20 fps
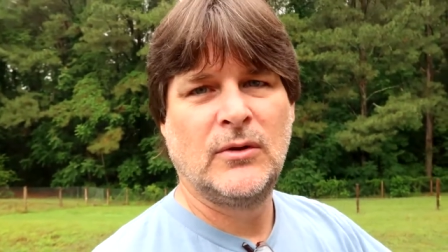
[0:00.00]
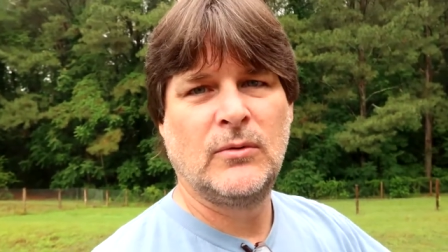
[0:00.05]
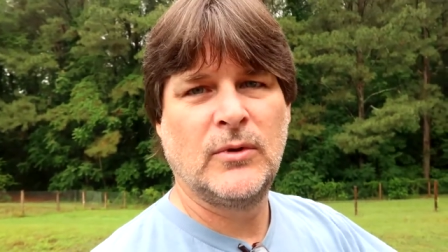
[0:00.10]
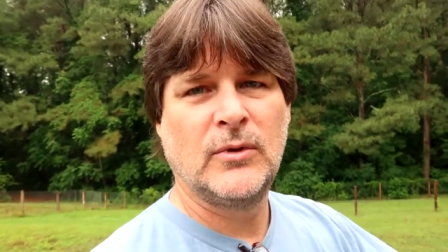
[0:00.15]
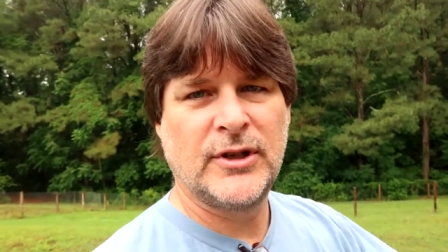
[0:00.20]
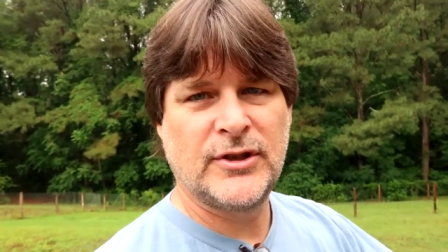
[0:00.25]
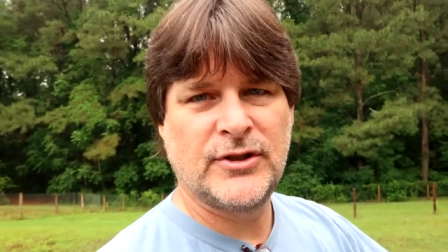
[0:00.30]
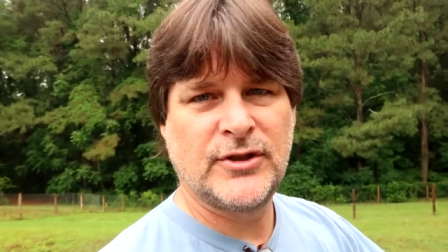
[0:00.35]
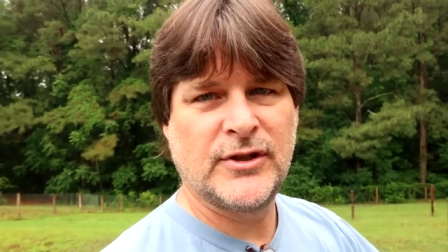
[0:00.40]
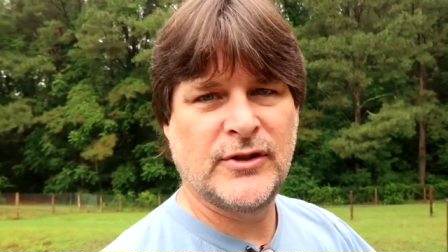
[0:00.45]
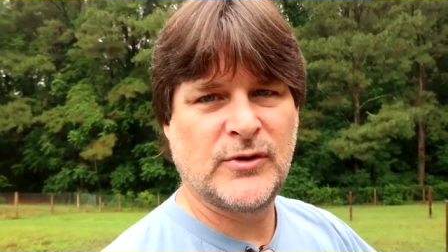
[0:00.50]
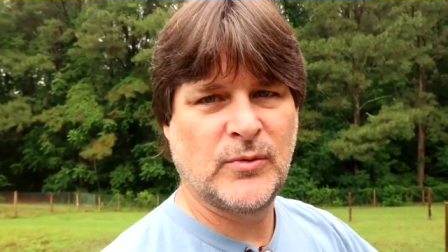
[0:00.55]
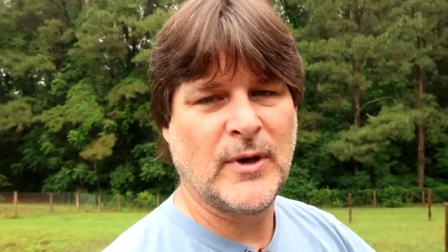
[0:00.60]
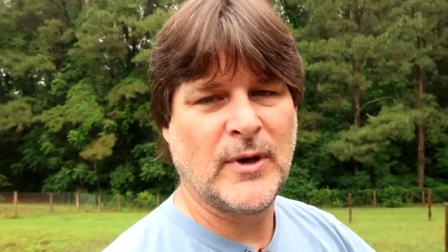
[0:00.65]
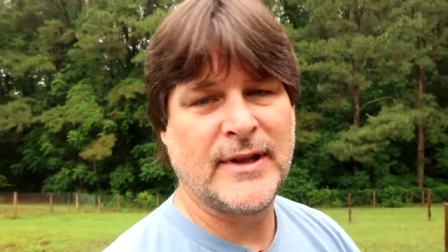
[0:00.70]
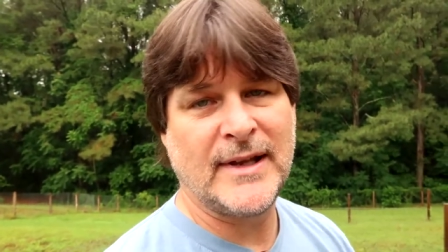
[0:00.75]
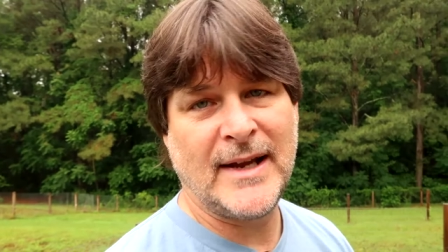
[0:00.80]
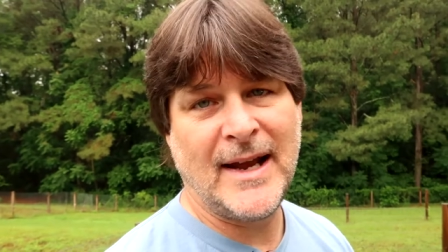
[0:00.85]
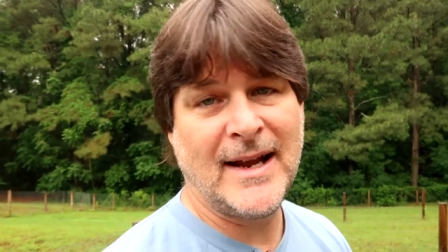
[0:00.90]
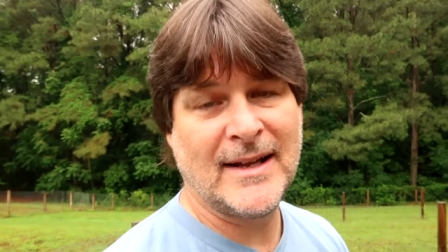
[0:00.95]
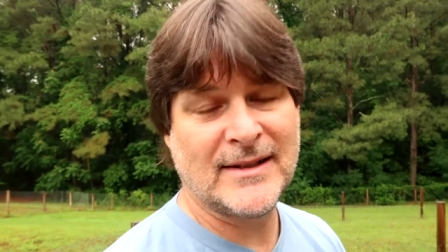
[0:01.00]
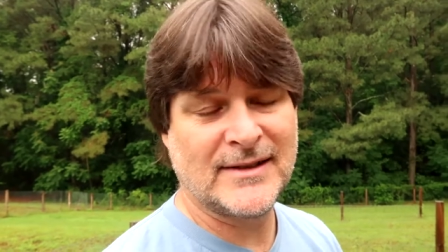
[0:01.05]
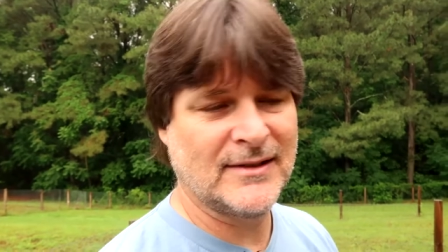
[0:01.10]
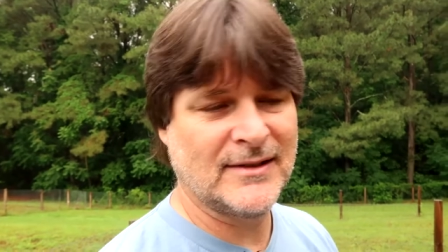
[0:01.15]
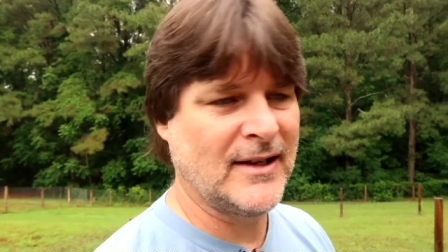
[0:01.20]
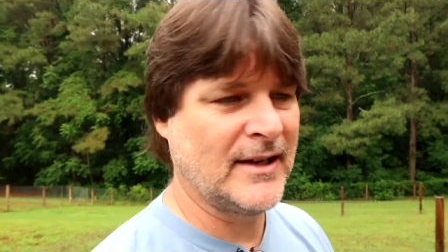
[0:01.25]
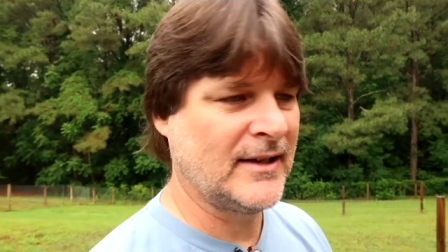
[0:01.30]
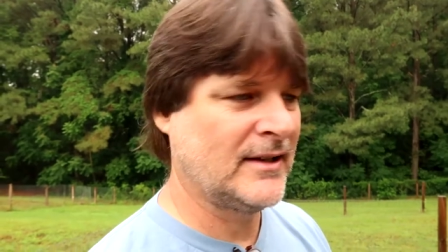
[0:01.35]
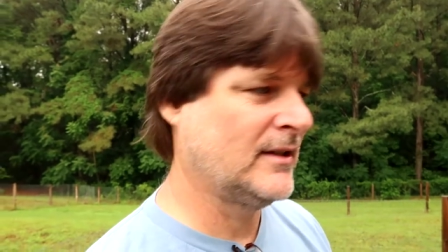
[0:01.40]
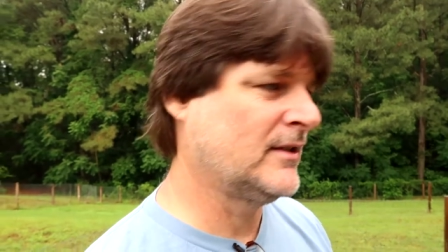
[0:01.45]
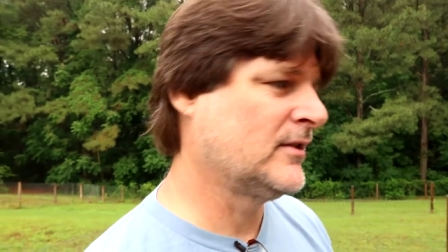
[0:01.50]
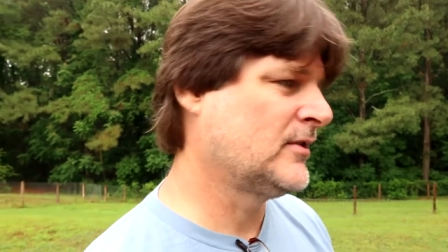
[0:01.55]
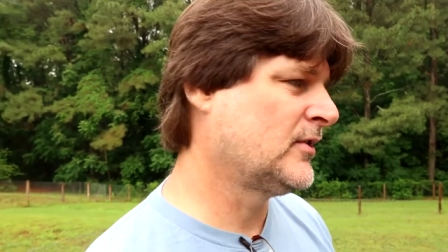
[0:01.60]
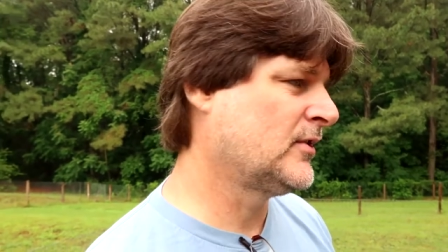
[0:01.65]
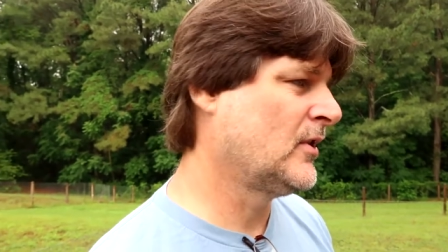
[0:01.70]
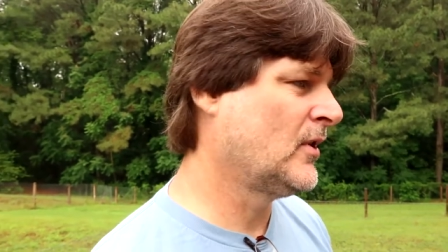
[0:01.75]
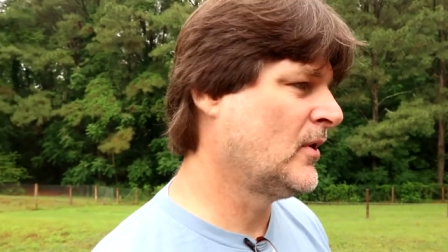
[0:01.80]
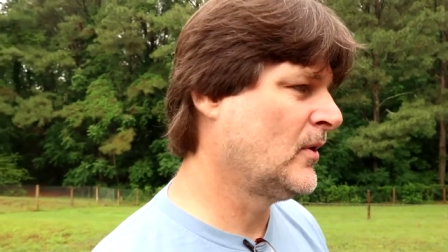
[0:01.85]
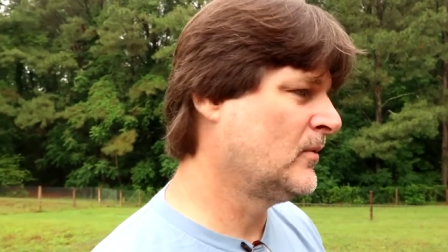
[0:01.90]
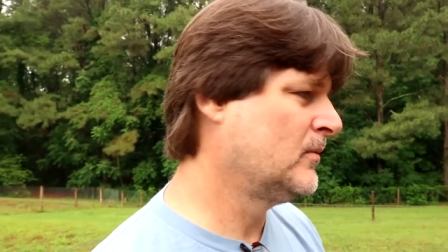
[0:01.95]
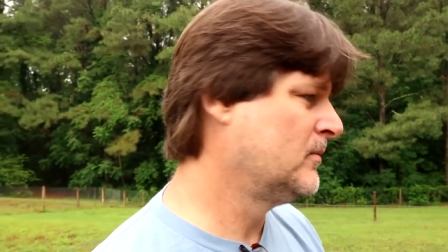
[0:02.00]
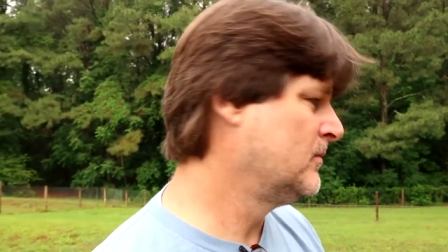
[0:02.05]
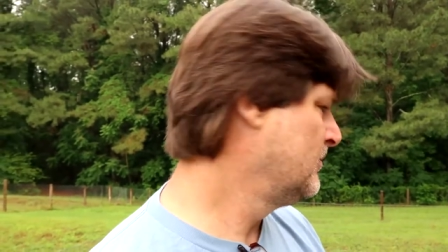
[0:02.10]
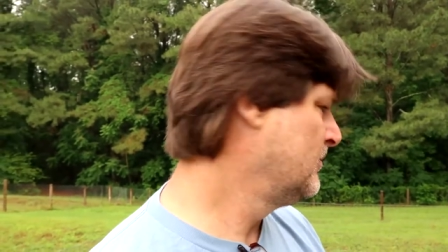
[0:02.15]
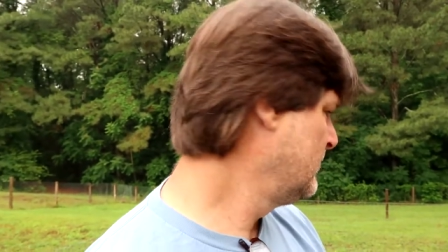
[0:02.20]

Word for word: which is what the ants like. And so